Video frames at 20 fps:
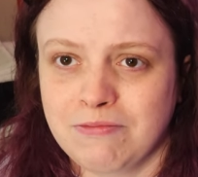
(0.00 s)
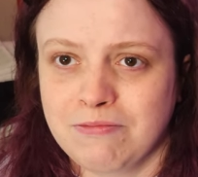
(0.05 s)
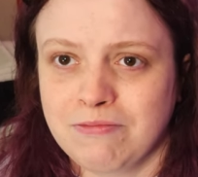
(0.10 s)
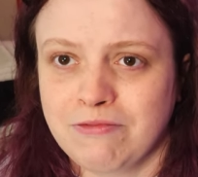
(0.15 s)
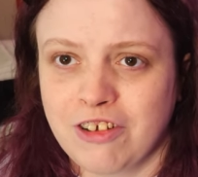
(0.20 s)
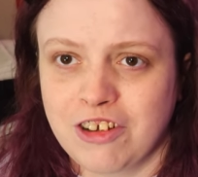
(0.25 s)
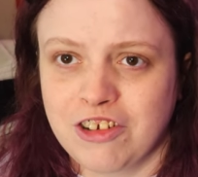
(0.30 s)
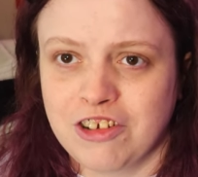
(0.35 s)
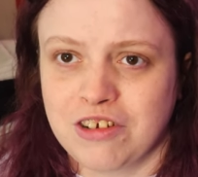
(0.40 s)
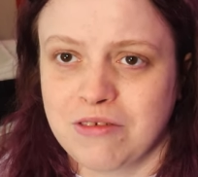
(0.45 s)

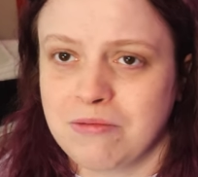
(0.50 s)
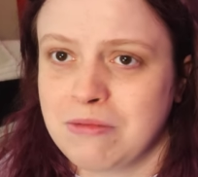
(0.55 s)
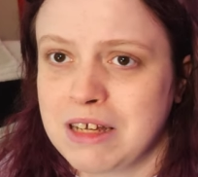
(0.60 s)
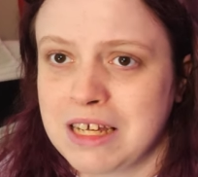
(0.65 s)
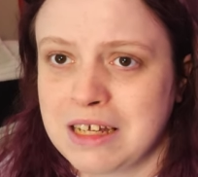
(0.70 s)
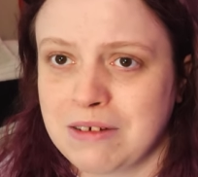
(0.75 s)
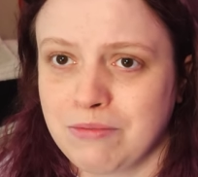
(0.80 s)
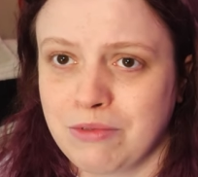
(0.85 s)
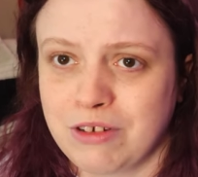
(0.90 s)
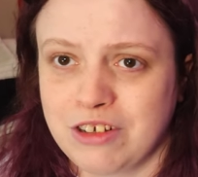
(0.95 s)
version of
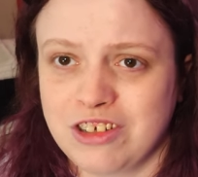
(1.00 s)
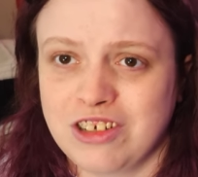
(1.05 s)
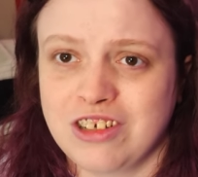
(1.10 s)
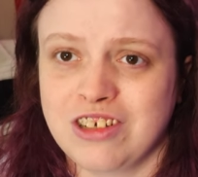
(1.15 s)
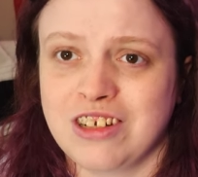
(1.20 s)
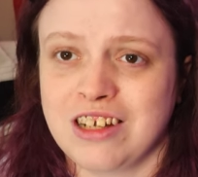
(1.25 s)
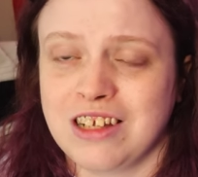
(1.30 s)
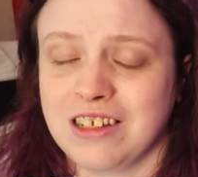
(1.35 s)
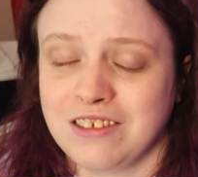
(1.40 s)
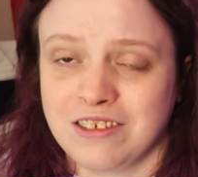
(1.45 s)
me,
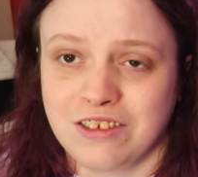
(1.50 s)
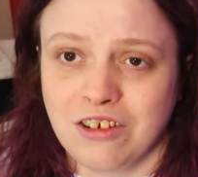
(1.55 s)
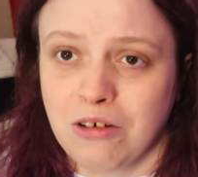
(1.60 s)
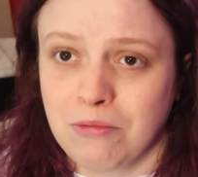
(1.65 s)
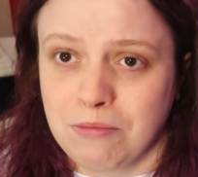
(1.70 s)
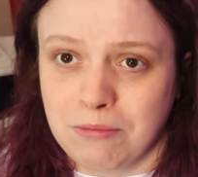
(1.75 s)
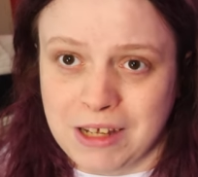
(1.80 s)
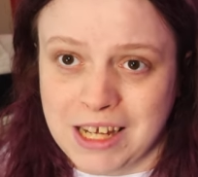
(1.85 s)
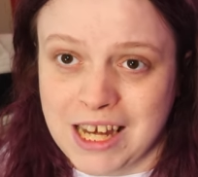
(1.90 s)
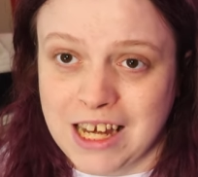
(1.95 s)
which is
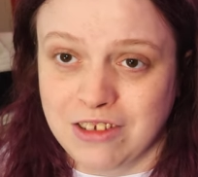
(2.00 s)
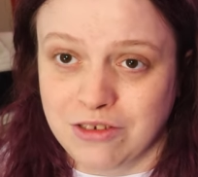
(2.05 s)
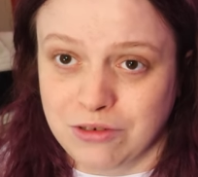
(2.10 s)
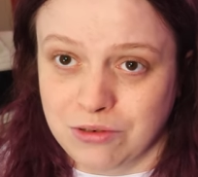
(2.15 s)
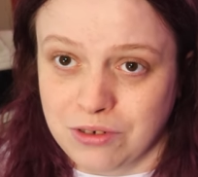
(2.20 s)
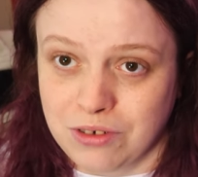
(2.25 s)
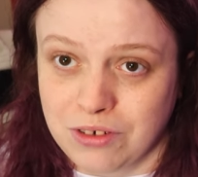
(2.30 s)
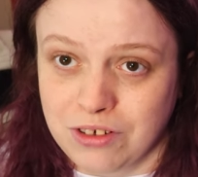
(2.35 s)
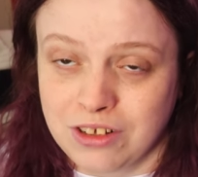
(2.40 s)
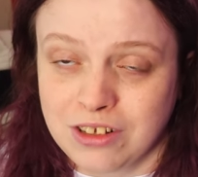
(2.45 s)
not me at
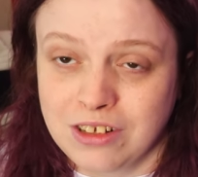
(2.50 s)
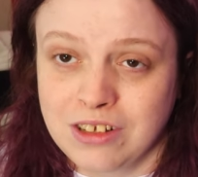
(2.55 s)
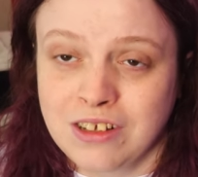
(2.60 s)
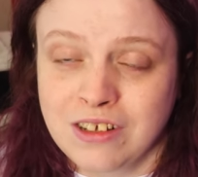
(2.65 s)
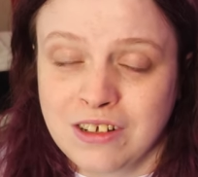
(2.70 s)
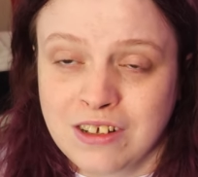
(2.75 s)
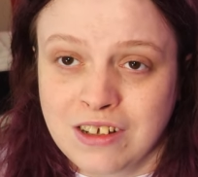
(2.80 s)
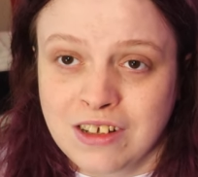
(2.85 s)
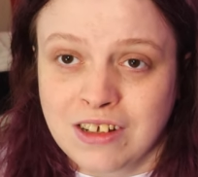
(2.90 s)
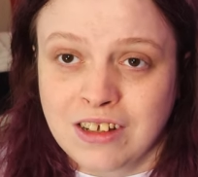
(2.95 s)
all.
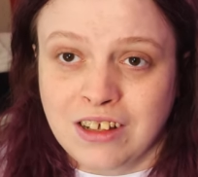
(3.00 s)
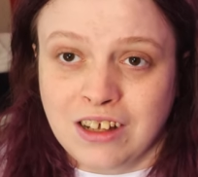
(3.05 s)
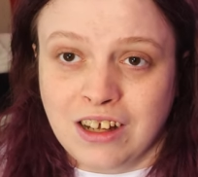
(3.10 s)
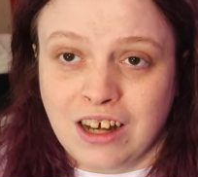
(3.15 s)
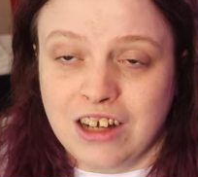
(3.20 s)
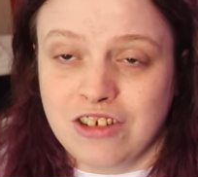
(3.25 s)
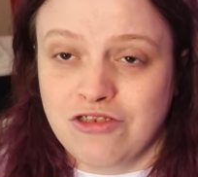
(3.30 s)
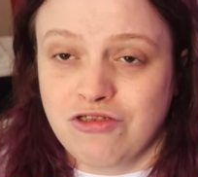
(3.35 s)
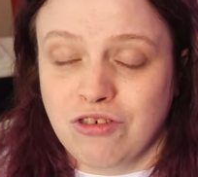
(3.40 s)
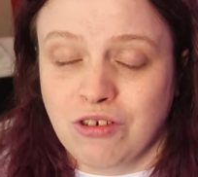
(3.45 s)

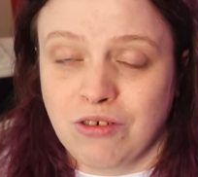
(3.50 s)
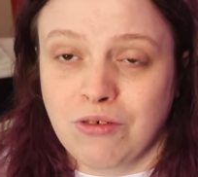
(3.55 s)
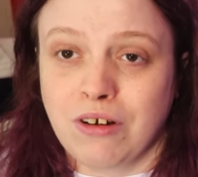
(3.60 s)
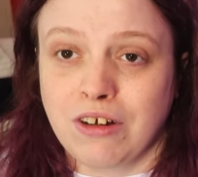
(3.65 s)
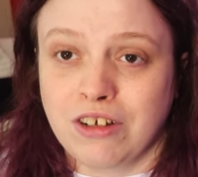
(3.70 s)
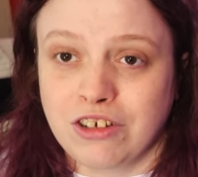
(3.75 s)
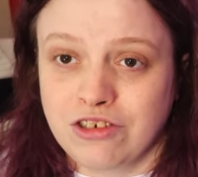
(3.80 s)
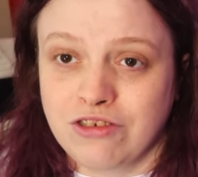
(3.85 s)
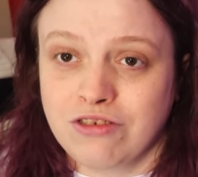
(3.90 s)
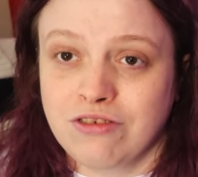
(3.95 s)
I struggle
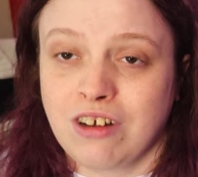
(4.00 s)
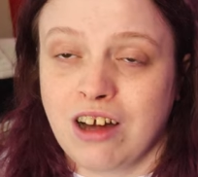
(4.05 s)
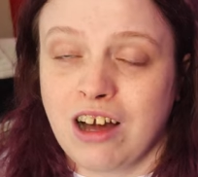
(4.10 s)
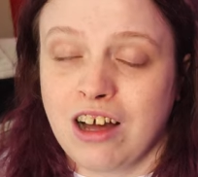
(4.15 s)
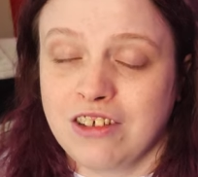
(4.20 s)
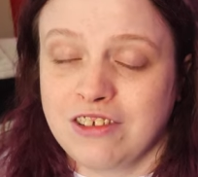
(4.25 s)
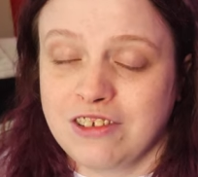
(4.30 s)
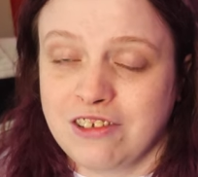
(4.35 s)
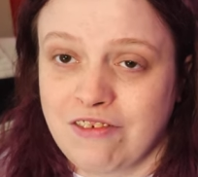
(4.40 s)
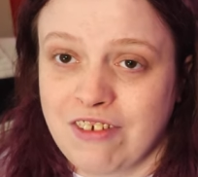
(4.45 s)
quite
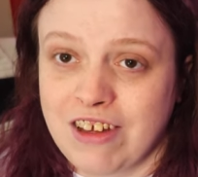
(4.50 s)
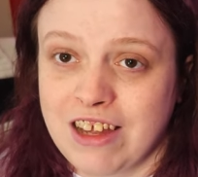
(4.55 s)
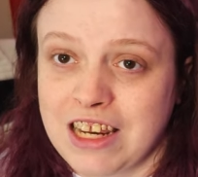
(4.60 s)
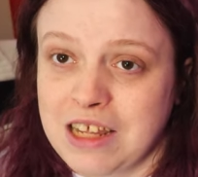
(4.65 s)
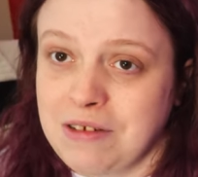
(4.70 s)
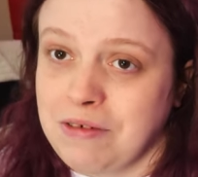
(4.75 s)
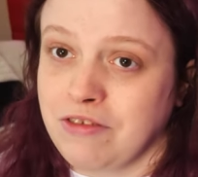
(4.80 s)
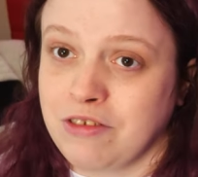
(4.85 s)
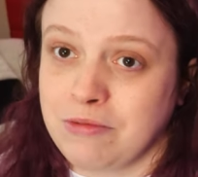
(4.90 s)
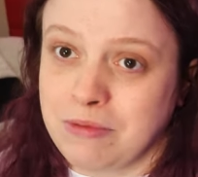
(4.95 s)

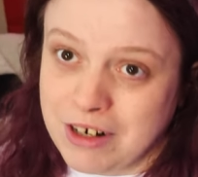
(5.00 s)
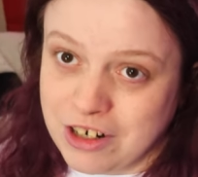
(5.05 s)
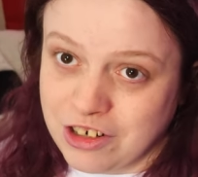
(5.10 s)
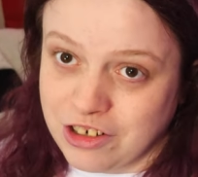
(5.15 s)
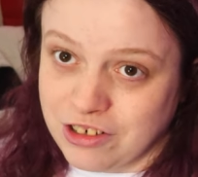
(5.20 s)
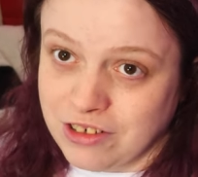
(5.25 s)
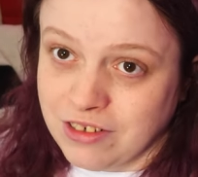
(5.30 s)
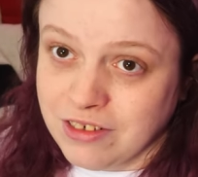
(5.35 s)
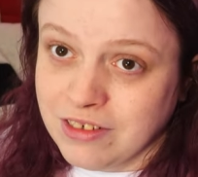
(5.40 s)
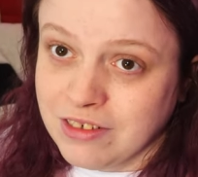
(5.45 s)
severely with
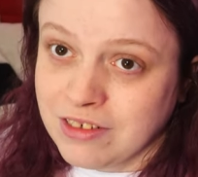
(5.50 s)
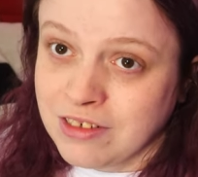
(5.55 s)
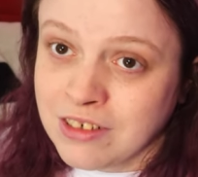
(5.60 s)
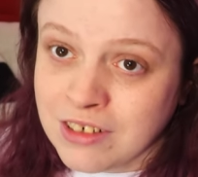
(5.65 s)
depression,